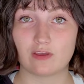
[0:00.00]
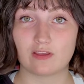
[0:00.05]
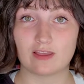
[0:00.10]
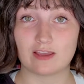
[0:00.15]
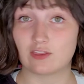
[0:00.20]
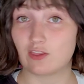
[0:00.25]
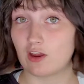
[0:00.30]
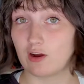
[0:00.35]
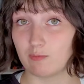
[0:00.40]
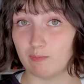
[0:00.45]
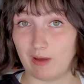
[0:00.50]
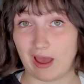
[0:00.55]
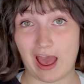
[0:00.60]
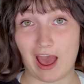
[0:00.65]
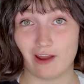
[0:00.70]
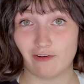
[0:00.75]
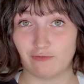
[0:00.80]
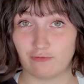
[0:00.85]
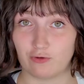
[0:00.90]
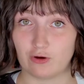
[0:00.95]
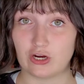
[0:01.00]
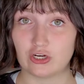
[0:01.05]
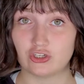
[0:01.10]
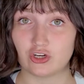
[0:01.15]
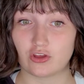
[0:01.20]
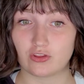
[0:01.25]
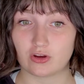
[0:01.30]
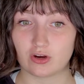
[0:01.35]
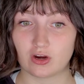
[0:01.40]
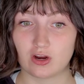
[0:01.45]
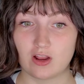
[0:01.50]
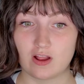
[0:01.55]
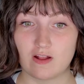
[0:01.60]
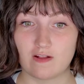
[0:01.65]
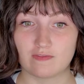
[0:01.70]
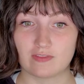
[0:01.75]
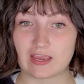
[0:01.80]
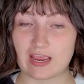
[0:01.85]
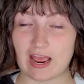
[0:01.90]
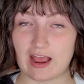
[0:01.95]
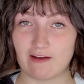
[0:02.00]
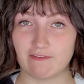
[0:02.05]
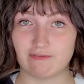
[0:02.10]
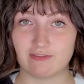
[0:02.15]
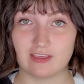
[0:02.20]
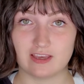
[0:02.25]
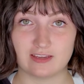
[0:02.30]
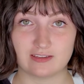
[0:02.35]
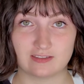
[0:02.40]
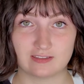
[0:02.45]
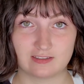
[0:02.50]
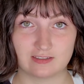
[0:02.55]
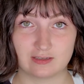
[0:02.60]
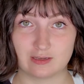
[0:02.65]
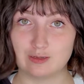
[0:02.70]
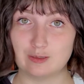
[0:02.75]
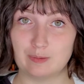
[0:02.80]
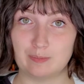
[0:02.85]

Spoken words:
Like, they're bad for each other. They have this